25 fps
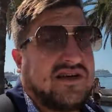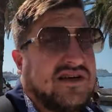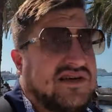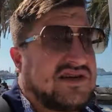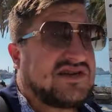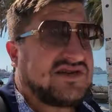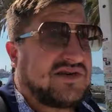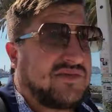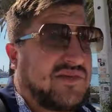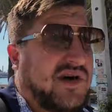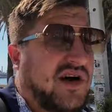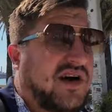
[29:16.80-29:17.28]

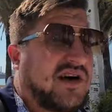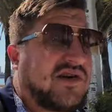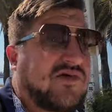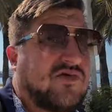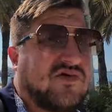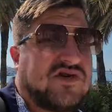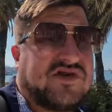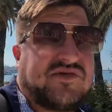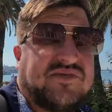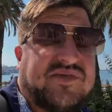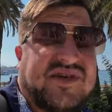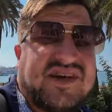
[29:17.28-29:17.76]
some
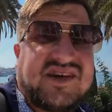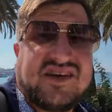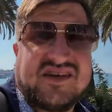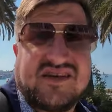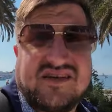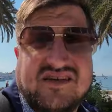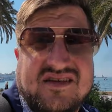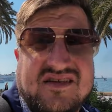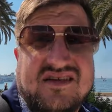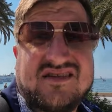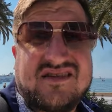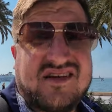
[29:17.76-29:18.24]
awkward meat.
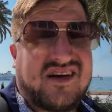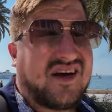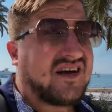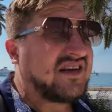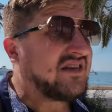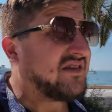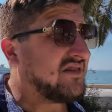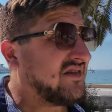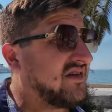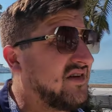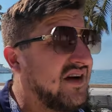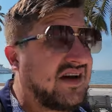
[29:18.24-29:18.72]
I
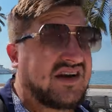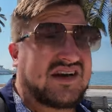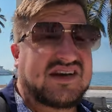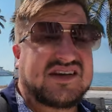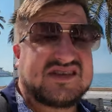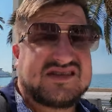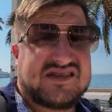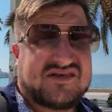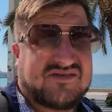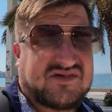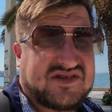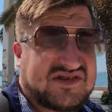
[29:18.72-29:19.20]
don't know how
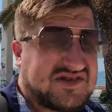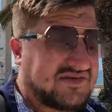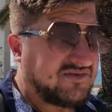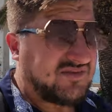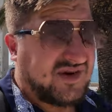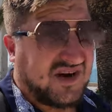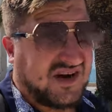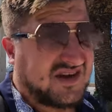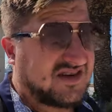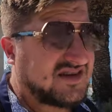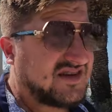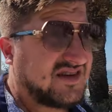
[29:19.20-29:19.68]
to, with some
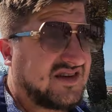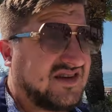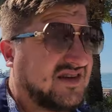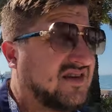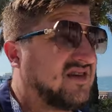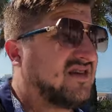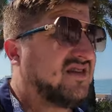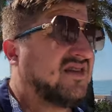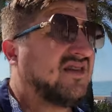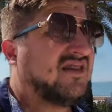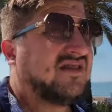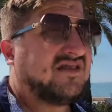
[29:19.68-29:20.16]
pasta.
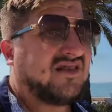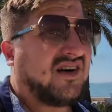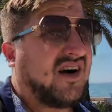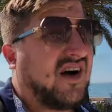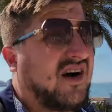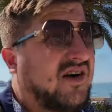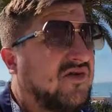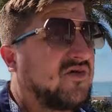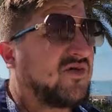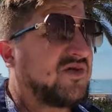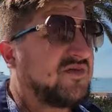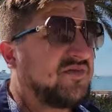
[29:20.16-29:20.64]

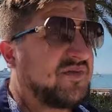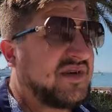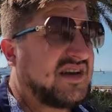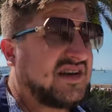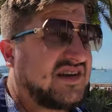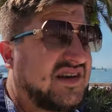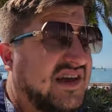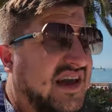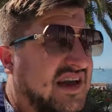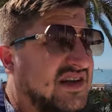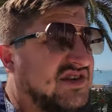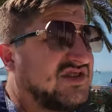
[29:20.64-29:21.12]
Awkward
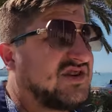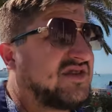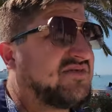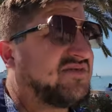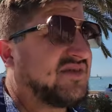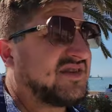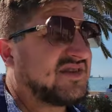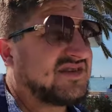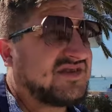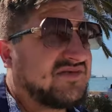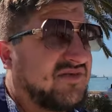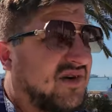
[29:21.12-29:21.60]
meat, ketchup,
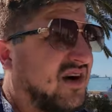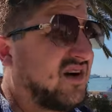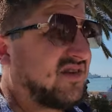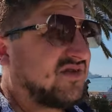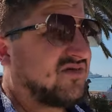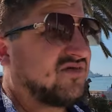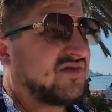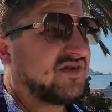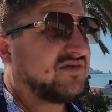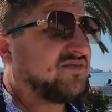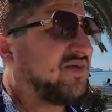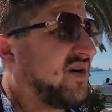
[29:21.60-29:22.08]
and some
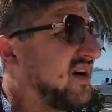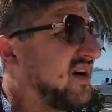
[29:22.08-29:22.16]
awkward